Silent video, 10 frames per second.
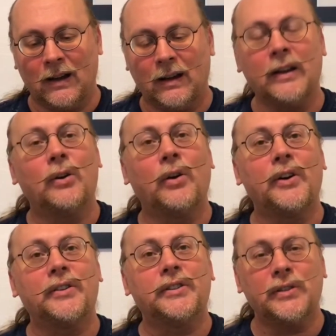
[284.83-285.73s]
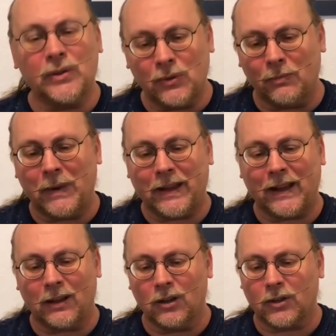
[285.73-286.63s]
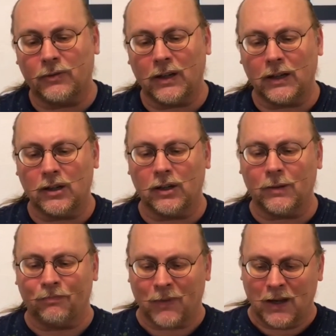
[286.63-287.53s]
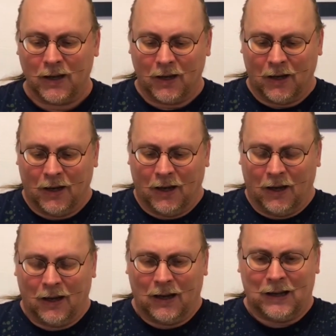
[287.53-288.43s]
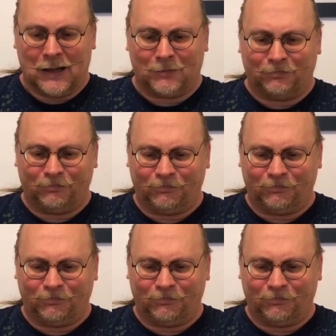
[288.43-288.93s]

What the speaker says: in order to make that look really good. The